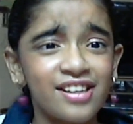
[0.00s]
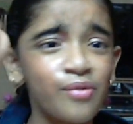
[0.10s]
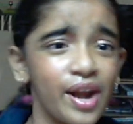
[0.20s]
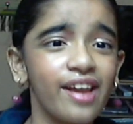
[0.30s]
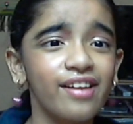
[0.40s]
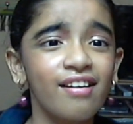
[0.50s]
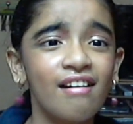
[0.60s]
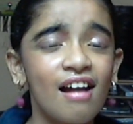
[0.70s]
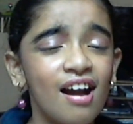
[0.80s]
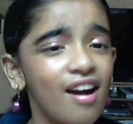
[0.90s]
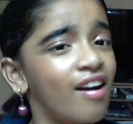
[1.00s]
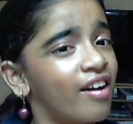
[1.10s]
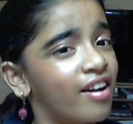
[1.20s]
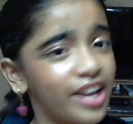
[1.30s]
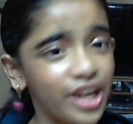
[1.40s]
that is a ring,
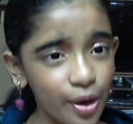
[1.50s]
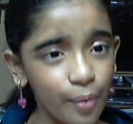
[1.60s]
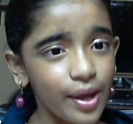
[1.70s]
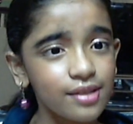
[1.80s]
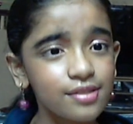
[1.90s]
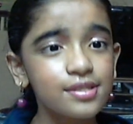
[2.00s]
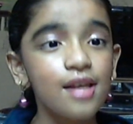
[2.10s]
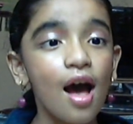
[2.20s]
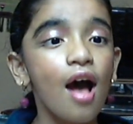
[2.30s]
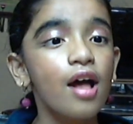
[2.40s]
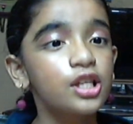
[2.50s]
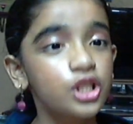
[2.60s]
earrings